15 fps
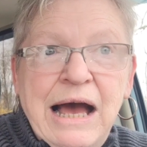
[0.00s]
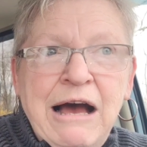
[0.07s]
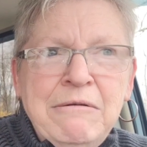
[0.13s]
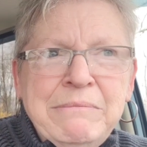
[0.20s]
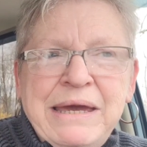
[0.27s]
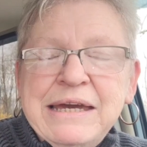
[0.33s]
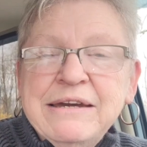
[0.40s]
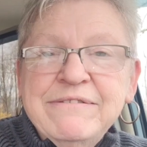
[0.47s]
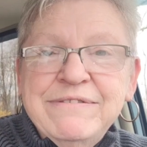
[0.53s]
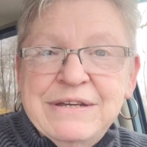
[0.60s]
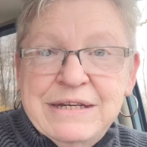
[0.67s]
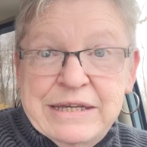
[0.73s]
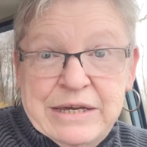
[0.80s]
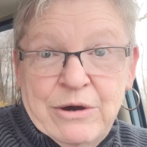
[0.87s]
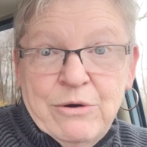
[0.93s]
I'll make a
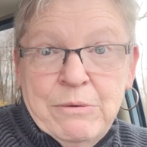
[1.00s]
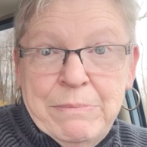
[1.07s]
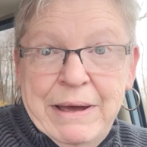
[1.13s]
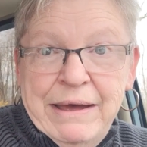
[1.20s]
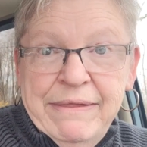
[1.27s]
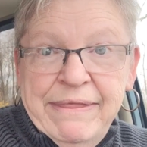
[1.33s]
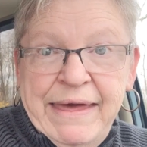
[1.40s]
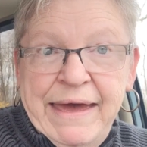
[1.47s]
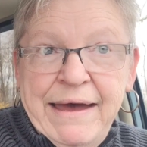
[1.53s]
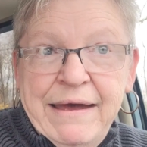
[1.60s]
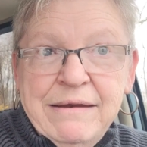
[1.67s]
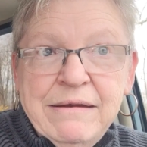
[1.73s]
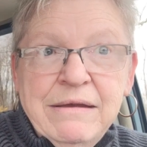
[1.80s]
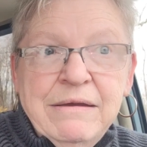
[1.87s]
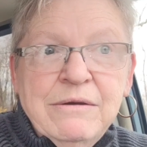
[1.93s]
video about
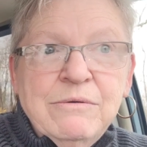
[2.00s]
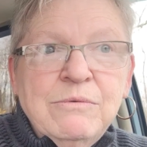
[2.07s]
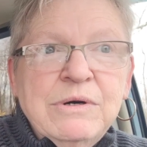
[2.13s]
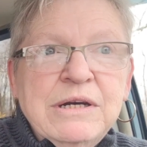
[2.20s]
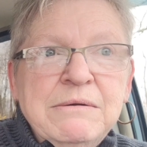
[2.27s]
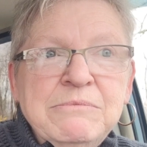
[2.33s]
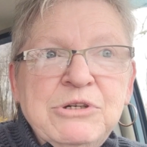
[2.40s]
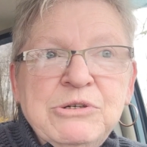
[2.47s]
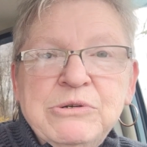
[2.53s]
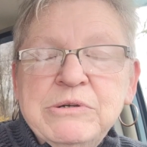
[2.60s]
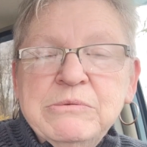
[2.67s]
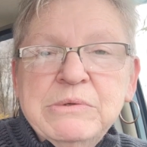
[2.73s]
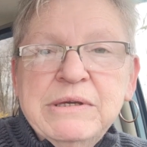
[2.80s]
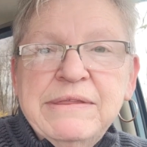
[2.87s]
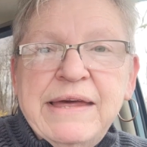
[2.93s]
that, what I'm
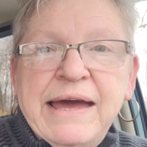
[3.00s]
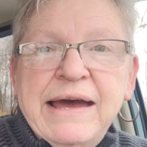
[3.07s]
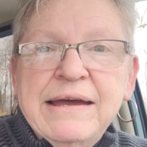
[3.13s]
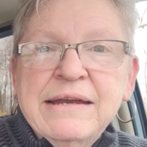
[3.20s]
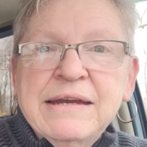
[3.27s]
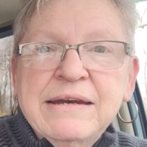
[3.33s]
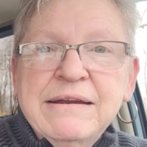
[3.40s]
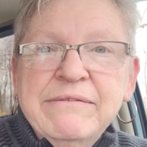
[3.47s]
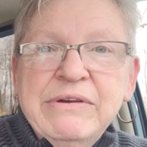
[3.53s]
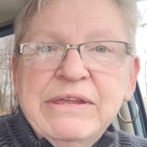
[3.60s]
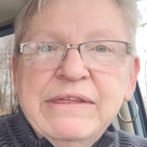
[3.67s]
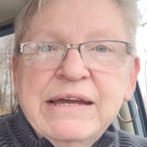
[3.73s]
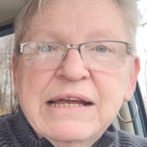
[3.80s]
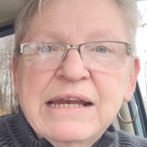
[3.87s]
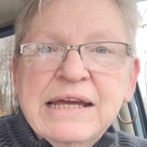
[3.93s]
doing with that and
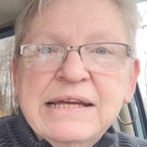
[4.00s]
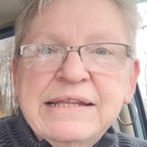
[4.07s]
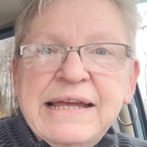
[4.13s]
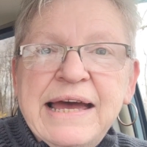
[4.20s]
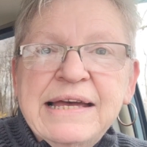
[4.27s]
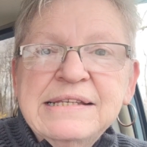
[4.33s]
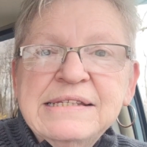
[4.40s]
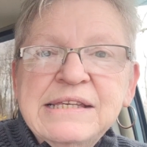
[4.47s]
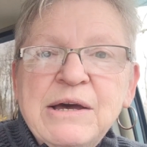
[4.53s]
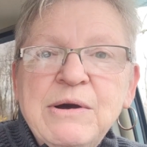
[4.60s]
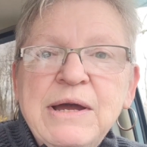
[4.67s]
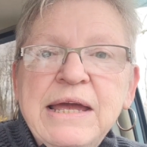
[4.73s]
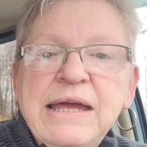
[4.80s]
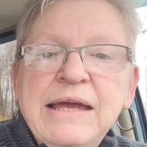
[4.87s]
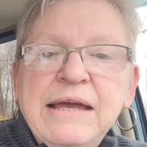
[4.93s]
everything like that. So
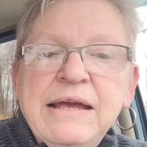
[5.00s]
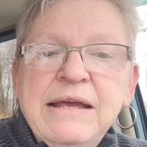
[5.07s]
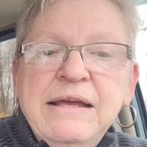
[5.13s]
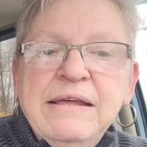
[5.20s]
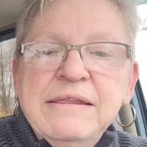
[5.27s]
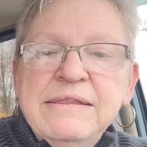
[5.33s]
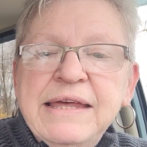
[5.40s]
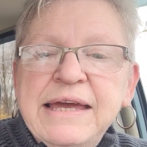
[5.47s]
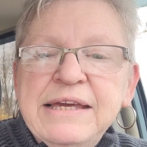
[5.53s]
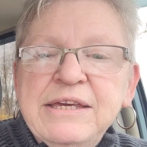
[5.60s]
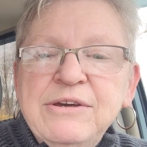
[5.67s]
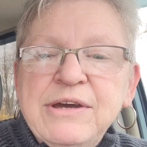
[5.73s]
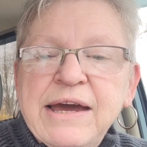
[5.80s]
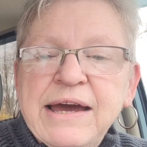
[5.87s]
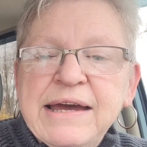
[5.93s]
Thank
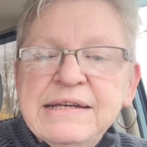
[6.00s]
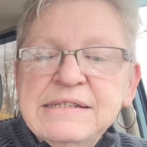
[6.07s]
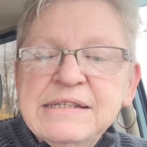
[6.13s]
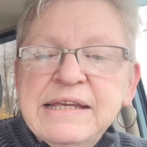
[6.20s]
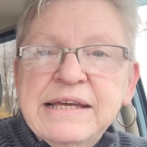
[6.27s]
you guys.